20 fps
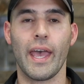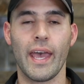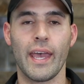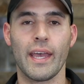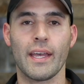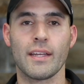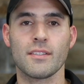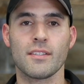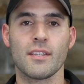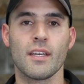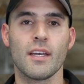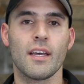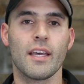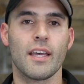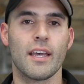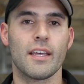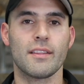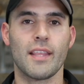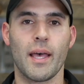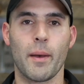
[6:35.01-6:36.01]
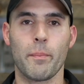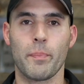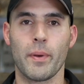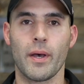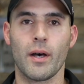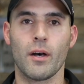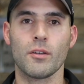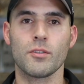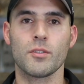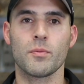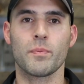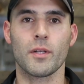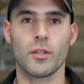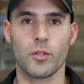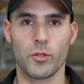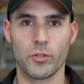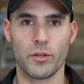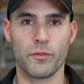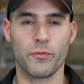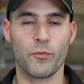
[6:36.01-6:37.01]
and hit that bell to be
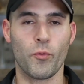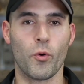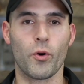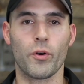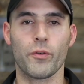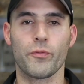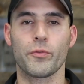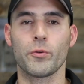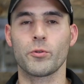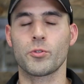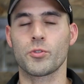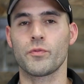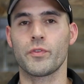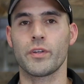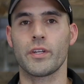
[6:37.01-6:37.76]
alerted for future